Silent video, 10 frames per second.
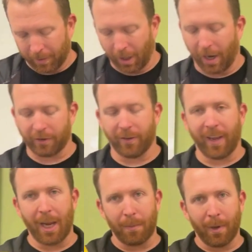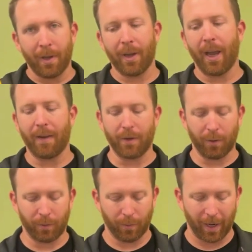Caution tape I've
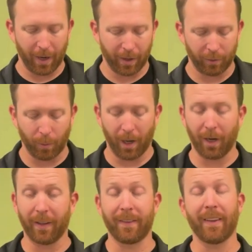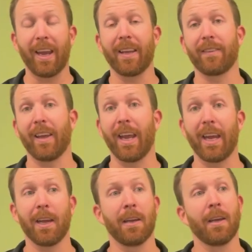used for areas where, let's say it's
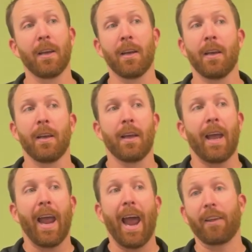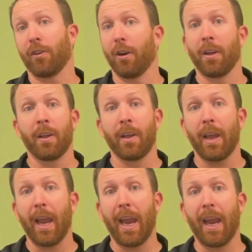a hazard
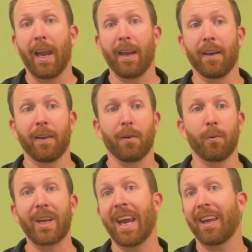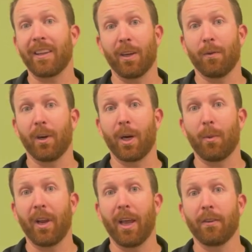and we can't get there for a
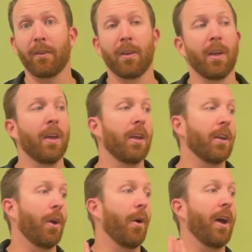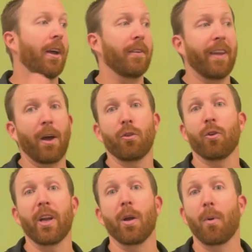couple days. A downed
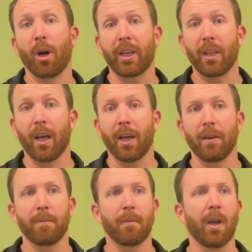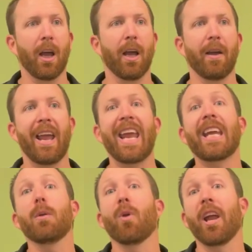tree in a parking lot, a
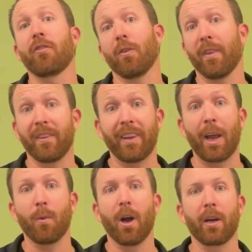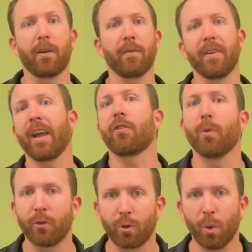hanging branch over the sidewalk next to
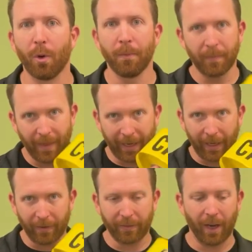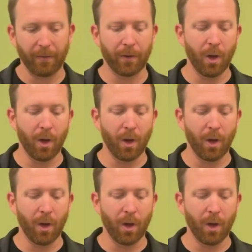a school, that kind of stuff.